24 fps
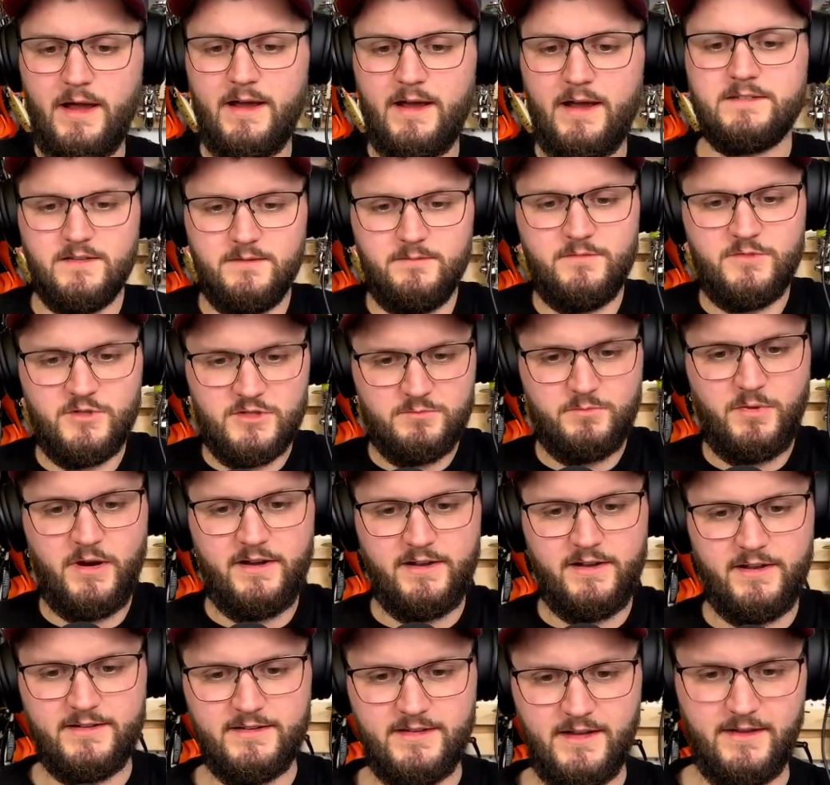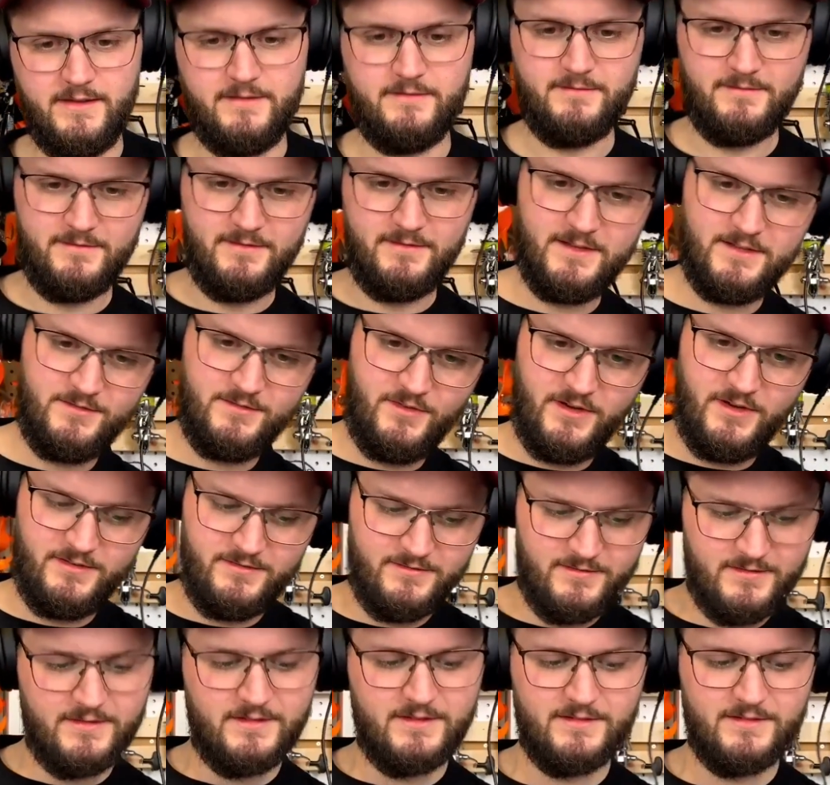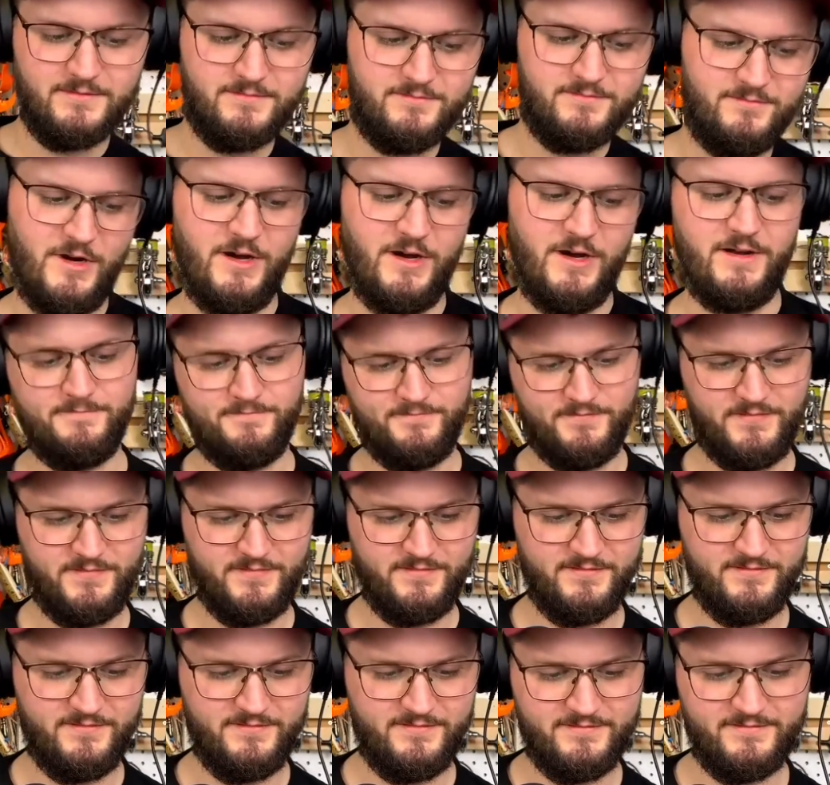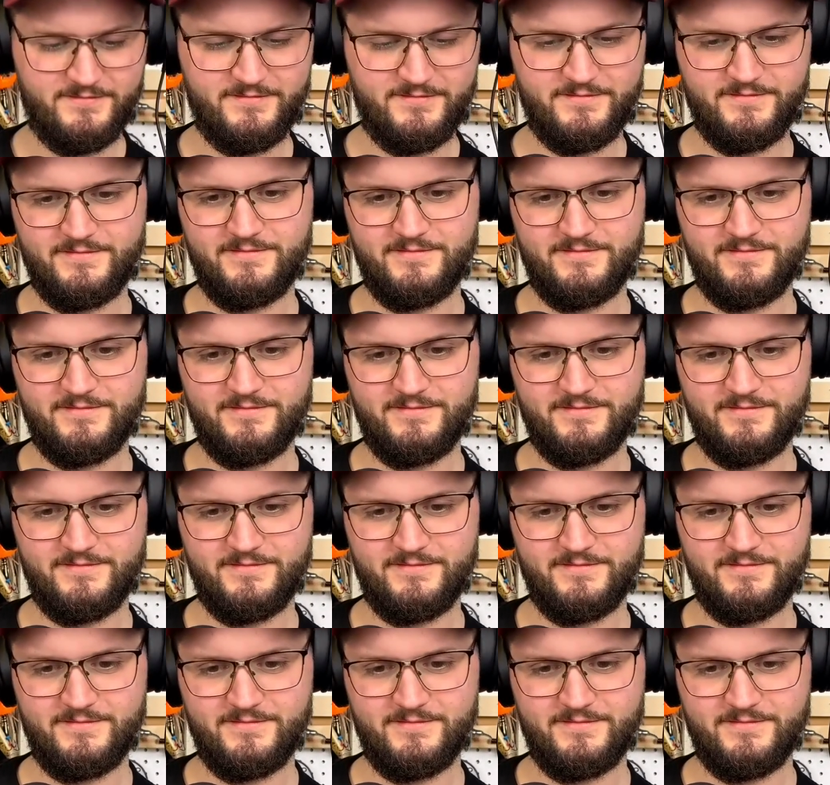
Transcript: Somebody is going to win $250 gift card for